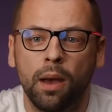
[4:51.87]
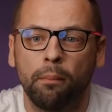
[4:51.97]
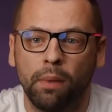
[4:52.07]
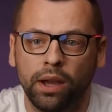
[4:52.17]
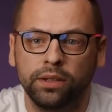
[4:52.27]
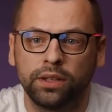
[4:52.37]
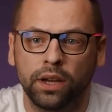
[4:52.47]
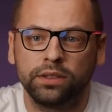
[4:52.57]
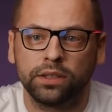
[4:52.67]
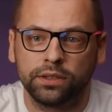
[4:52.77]

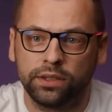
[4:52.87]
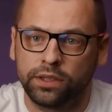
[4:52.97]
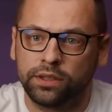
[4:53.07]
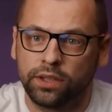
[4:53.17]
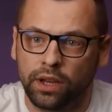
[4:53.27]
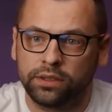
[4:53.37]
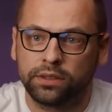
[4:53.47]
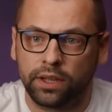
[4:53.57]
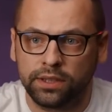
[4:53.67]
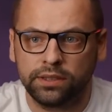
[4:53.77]

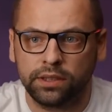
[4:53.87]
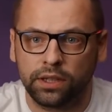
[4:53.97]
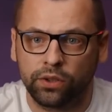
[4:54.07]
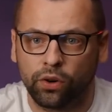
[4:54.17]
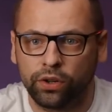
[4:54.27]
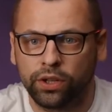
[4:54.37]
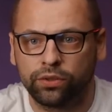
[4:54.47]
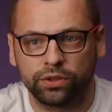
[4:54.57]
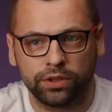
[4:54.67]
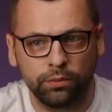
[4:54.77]
my.internet.test in order
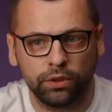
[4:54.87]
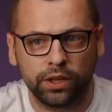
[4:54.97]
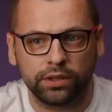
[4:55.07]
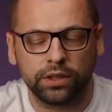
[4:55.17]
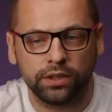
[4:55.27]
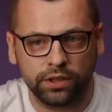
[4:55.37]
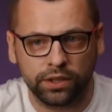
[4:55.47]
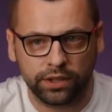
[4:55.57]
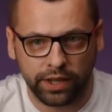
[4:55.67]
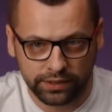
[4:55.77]
to simulate
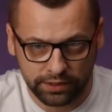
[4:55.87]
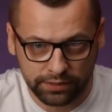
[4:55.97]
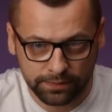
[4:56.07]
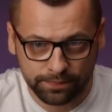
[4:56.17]
internet access.